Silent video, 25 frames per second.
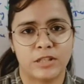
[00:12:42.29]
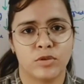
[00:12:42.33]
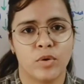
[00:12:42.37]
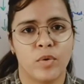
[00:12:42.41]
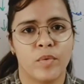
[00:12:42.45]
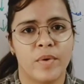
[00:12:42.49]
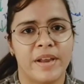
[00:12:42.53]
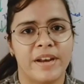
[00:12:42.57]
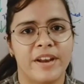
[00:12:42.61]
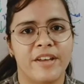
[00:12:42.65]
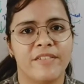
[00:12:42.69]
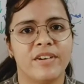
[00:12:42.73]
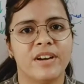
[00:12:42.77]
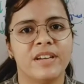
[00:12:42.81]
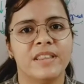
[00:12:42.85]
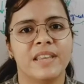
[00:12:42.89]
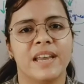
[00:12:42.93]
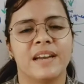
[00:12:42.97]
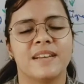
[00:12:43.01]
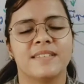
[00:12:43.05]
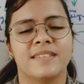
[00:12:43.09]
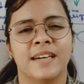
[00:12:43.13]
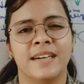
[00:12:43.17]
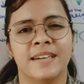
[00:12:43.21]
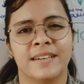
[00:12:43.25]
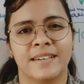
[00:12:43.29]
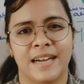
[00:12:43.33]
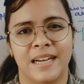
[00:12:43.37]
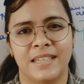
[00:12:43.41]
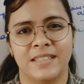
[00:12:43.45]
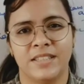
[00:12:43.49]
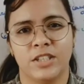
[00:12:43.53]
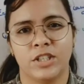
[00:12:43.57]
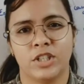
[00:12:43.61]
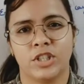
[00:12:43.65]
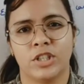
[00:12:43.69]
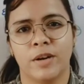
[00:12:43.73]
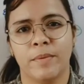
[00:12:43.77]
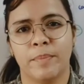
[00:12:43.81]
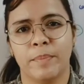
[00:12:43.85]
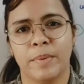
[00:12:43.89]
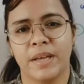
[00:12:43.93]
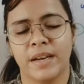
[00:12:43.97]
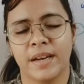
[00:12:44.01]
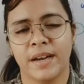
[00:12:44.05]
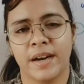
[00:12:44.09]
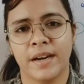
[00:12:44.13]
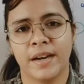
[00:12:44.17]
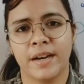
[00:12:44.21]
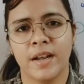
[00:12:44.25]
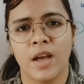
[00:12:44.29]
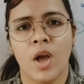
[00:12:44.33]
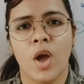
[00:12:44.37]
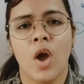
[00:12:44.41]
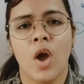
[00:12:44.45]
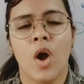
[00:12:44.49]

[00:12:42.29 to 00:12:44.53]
So whenever there is a transition period